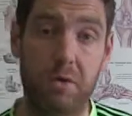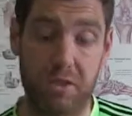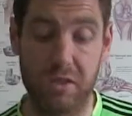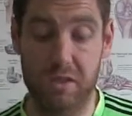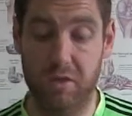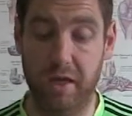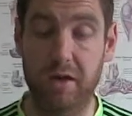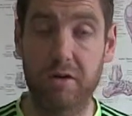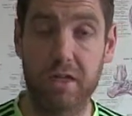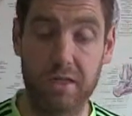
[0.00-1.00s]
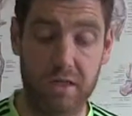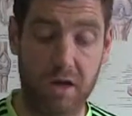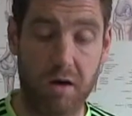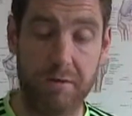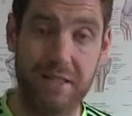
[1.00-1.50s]
muscles, okay, or
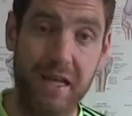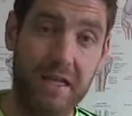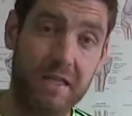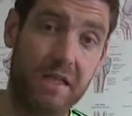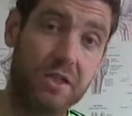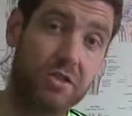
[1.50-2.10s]
the common tendon